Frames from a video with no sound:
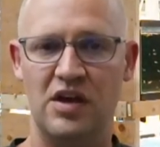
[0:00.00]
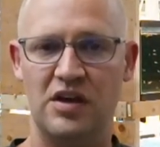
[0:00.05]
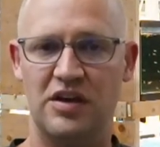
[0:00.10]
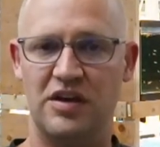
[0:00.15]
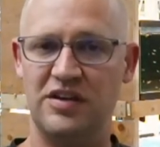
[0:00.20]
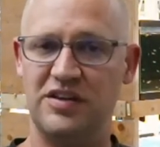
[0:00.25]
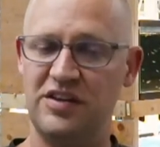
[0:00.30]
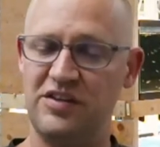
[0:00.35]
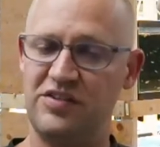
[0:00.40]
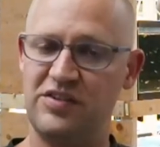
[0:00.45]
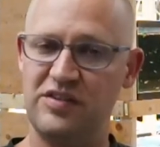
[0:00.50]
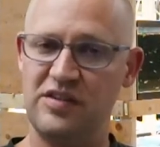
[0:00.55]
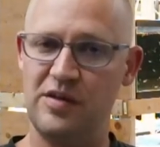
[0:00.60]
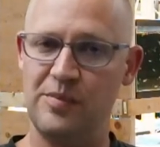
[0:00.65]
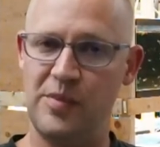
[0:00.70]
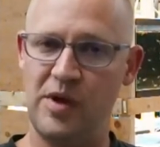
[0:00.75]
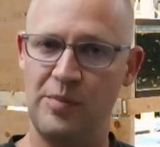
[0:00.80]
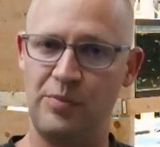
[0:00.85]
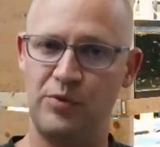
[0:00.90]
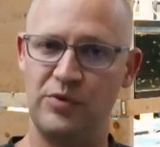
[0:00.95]
Condition
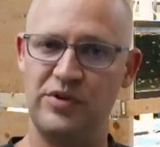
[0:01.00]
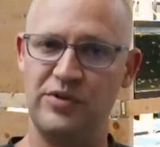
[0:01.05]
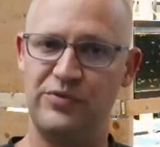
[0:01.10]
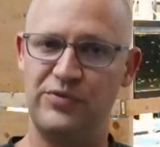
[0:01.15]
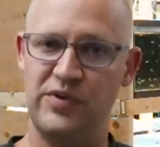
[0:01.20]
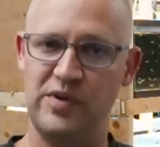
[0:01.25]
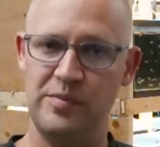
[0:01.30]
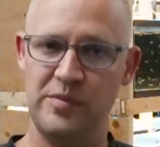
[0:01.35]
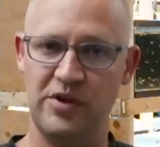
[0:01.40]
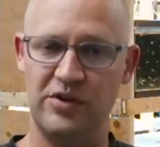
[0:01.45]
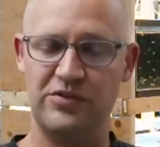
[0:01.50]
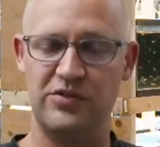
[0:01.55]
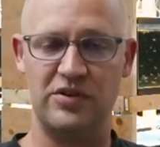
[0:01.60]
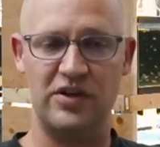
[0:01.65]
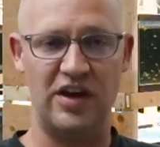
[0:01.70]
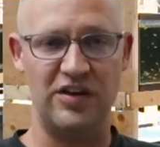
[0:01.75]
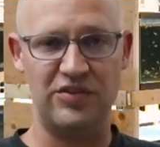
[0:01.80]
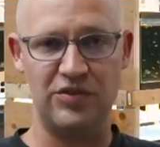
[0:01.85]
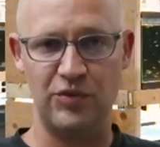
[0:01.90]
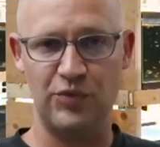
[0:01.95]
them up when the females are
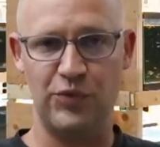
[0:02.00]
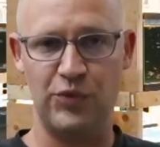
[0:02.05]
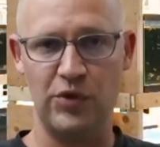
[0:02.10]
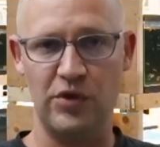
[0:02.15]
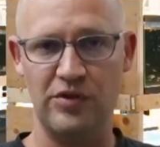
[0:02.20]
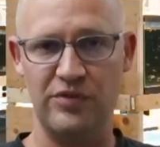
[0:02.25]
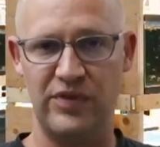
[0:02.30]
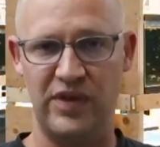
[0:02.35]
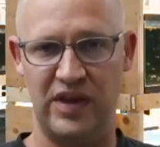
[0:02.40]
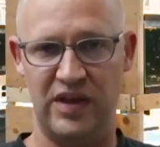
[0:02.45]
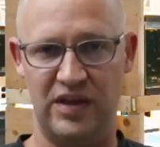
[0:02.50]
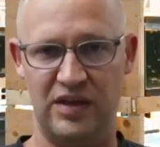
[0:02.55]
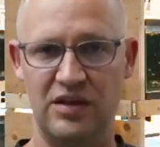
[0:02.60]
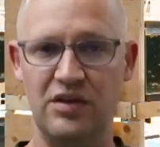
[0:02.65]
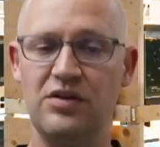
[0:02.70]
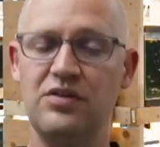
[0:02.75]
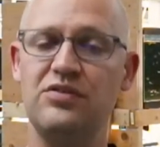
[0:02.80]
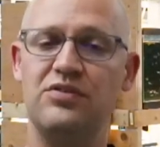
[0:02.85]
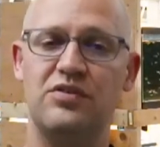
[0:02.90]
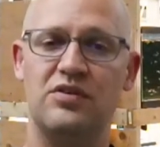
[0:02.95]
nice and full of
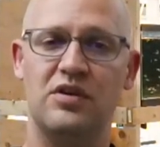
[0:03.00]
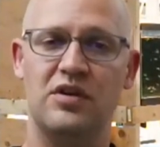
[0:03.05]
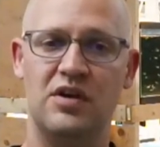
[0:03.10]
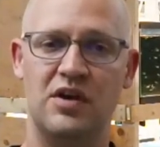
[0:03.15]
eggs.